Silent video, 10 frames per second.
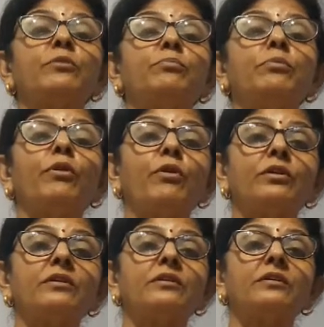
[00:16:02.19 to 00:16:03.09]
were
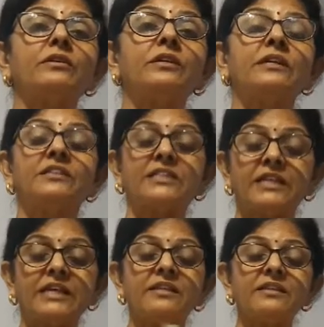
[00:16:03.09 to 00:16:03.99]
blocked.
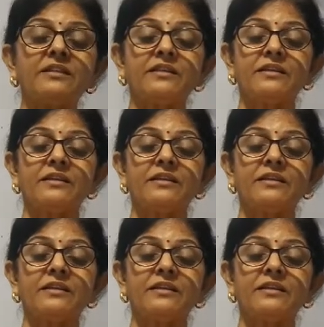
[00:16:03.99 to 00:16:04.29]
Children,